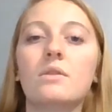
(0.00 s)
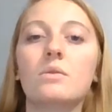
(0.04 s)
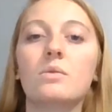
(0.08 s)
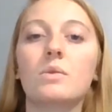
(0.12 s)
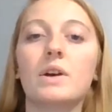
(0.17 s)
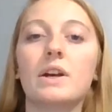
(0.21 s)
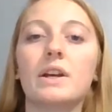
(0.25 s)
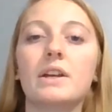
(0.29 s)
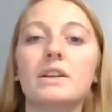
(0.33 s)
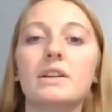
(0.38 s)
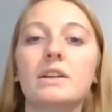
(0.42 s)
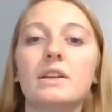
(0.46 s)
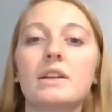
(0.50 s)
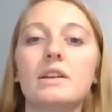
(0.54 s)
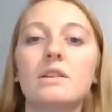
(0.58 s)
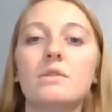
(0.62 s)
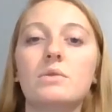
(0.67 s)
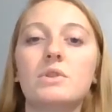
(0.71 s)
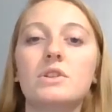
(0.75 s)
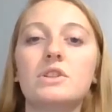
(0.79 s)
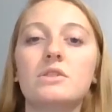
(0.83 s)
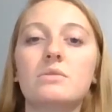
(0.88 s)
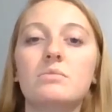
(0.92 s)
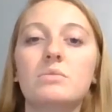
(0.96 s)
way, and
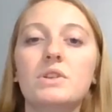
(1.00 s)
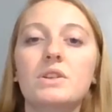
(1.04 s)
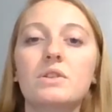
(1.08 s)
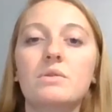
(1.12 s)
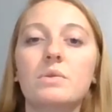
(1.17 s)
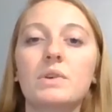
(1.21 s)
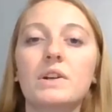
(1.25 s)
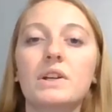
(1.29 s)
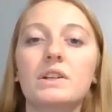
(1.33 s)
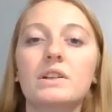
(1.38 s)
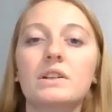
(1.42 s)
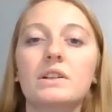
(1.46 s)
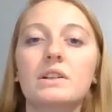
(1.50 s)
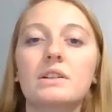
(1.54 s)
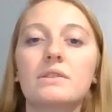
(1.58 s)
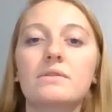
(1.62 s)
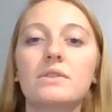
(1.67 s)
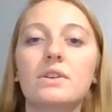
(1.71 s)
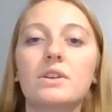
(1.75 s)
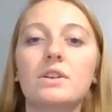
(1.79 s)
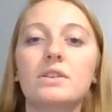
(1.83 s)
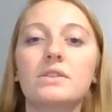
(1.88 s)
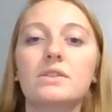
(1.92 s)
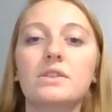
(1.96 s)
we should be aware of
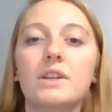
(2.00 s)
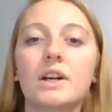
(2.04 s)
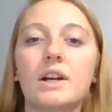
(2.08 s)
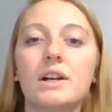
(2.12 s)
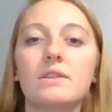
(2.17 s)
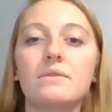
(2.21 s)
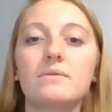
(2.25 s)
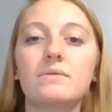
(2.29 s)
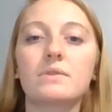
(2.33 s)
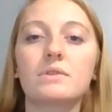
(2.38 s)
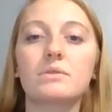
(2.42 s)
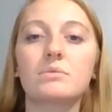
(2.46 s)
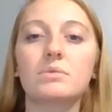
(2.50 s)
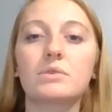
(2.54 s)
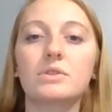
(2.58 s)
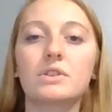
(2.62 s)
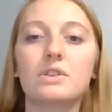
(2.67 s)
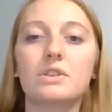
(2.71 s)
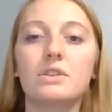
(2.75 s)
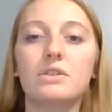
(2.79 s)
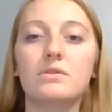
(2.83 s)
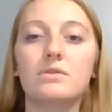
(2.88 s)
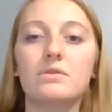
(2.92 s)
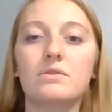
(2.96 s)
all nonverbal
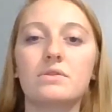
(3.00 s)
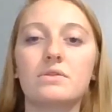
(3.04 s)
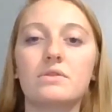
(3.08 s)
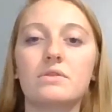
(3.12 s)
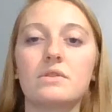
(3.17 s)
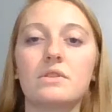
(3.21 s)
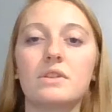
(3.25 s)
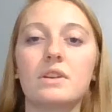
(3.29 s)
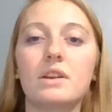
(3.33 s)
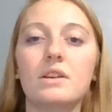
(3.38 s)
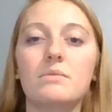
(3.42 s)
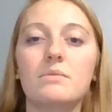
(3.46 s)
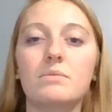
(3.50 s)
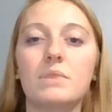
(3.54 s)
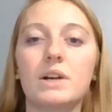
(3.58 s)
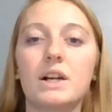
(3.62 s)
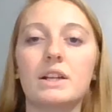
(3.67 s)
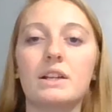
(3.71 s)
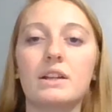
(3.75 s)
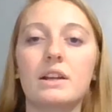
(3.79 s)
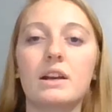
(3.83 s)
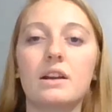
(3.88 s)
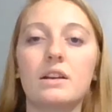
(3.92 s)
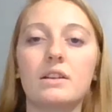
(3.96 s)
cues and
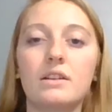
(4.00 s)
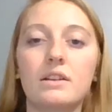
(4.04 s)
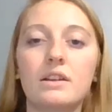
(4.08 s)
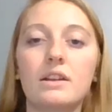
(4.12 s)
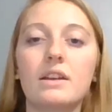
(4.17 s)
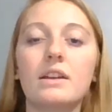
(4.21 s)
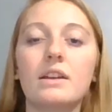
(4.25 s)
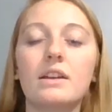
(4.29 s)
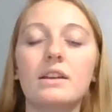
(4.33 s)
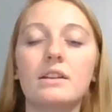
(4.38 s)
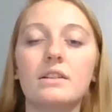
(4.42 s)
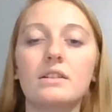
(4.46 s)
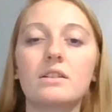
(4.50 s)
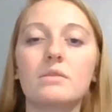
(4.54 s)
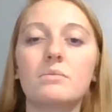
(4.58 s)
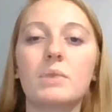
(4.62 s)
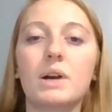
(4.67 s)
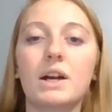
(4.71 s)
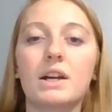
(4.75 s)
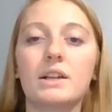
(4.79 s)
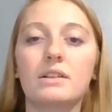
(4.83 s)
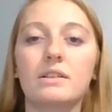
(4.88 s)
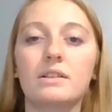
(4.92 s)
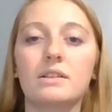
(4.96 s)
our
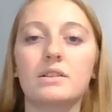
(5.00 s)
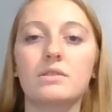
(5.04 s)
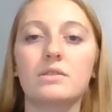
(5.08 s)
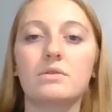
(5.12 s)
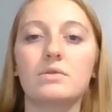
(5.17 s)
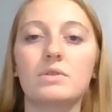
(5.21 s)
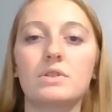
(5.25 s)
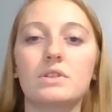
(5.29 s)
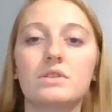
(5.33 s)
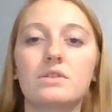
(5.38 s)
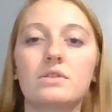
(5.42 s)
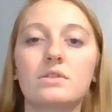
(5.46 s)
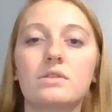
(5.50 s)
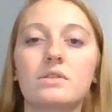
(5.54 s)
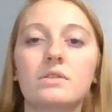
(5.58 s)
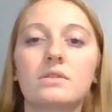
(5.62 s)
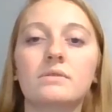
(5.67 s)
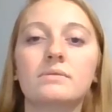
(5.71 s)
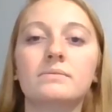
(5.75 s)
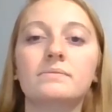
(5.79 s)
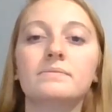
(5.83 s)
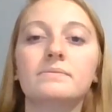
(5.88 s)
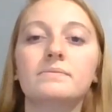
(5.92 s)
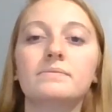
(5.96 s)
body language.
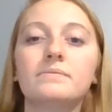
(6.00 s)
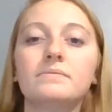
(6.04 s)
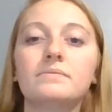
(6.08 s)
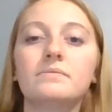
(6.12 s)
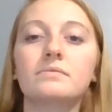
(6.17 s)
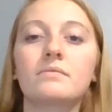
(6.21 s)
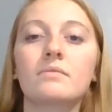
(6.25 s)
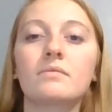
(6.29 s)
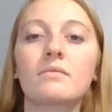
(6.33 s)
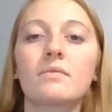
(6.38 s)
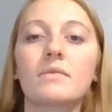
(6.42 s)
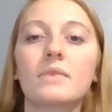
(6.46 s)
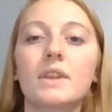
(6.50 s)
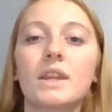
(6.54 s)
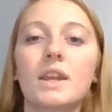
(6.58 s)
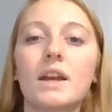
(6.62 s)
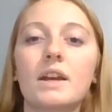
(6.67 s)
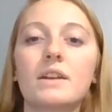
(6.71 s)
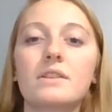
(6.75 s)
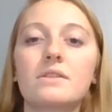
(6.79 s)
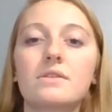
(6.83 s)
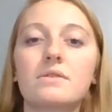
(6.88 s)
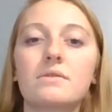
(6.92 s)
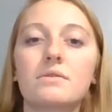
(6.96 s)

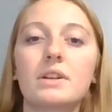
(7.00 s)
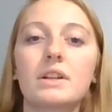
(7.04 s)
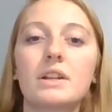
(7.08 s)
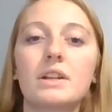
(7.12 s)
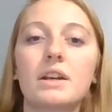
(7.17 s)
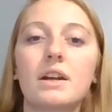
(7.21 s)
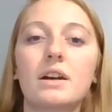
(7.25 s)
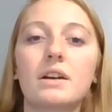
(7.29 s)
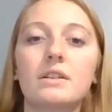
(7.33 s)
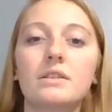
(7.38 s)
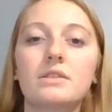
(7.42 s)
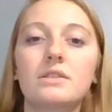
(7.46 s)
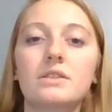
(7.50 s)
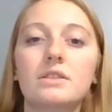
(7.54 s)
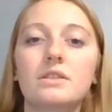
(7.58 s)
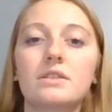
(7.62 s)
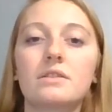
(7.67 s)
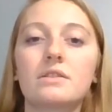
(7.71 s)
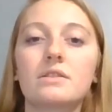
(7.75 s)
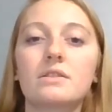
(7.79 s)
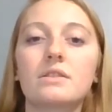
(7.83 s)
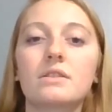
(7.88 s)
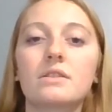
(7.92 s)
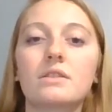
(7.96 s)
As the
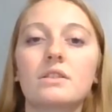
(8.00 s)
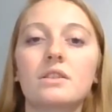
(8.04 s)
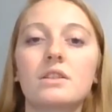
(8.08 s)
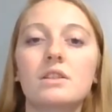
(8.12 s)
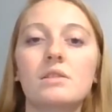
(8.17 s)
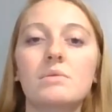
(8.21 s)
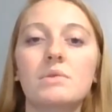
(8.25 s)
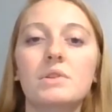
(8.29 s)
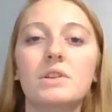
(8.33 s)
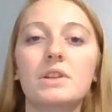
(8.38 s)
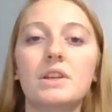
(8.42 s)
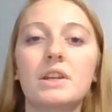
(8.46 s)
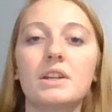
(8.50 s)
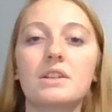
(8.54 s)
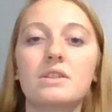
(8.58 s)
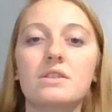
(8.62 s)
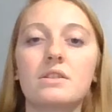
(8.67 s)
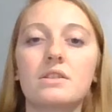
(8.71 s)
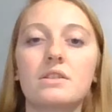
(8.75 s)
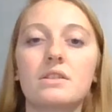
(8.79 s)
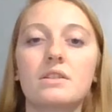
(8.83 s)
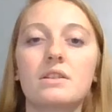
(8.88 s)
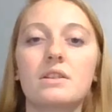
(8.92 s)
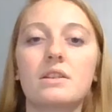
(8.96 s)
radiologist,
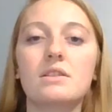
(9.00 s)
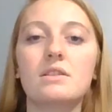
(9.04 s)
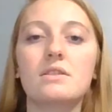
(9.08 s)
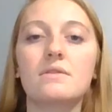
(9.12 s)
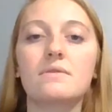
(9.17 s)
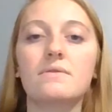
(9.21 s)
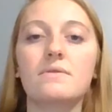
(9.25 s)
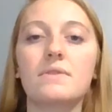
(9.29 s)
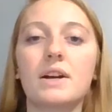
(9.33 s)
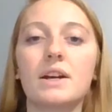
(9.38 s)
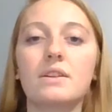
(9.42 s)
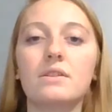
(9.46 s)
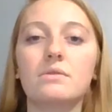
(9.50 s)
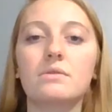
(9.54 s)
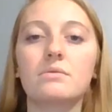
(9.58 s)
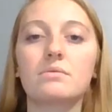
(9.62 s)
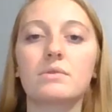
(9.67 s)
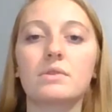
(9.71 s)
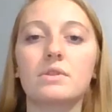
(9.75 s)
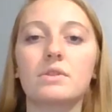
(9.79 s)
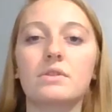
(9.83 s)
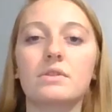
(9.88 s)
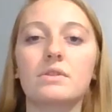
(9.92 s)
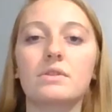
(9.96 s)
Communication is a vital
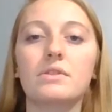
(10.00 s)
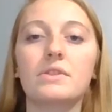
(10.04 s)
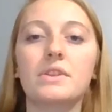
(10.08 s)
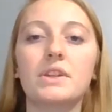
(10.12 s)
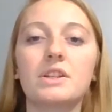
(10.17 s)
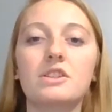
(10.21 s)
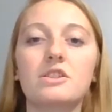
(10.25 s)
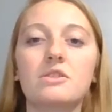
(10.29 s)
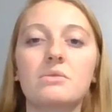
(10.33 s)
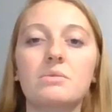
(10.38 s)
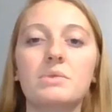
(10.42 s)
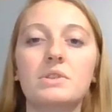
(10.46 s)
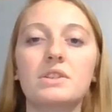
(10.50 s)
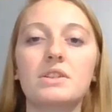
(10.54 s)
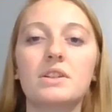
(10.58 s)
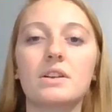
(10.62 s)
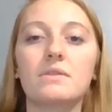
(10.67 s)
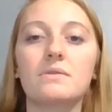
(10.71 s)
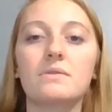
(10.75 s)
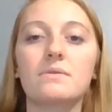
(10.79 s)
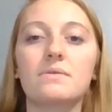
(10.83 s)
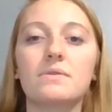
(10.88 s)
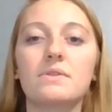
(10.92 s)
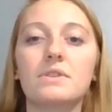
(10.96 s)
role that should be
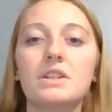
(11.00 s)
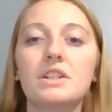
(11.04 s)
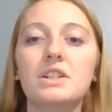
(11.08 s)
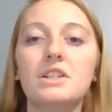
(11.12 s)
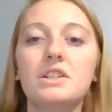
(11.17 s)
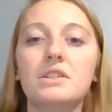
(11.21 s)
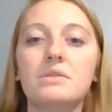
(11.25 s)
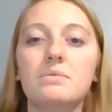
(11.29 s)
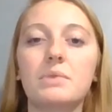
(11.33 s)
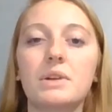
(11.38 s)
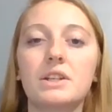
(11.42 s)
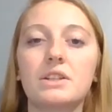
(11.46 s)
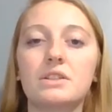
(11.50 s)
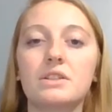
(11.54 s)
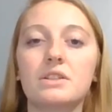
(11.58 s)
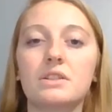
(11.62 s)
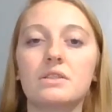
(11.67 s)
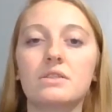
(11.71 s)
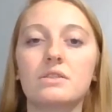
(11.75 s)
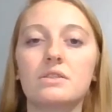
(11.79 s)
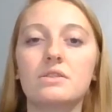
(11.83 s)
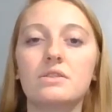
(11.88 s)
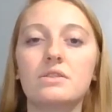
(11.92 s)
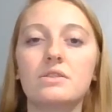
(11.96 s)
done for each
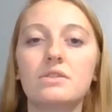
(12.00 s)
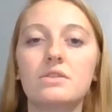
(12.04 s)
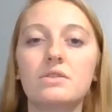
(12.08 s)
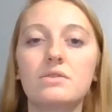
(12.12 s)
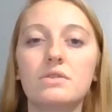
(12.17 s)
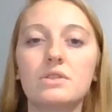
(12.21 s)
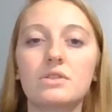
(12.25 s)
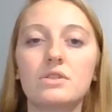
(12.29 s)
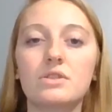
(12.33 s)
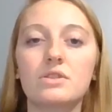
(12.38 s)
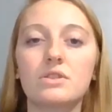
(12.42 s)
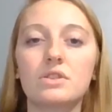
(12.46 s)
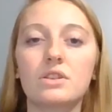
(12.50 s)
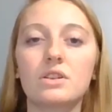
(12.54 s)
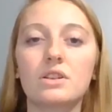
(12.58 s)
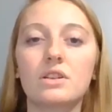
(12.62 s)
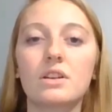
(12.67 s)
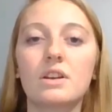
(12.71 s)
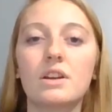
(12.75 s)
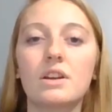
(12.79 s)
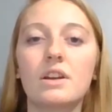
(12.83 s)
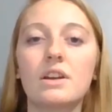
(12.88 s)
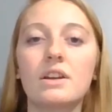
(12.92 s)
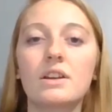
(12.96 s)
patient to
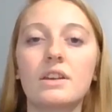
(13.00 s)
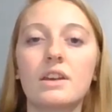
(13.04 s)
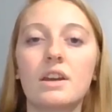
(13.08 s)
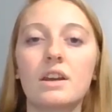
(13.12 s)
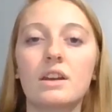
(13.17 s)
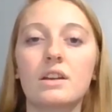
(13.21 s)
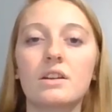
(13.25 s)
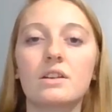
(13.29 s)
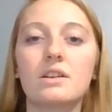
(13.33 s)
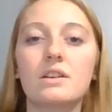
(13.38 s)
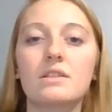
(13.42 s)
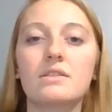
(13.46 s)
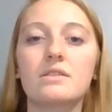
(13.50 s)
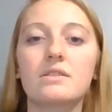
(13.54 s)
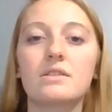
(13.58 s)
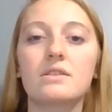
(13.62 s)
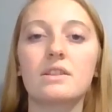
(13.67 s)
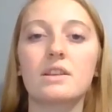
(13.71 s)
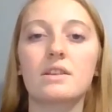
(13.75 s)
ensure care is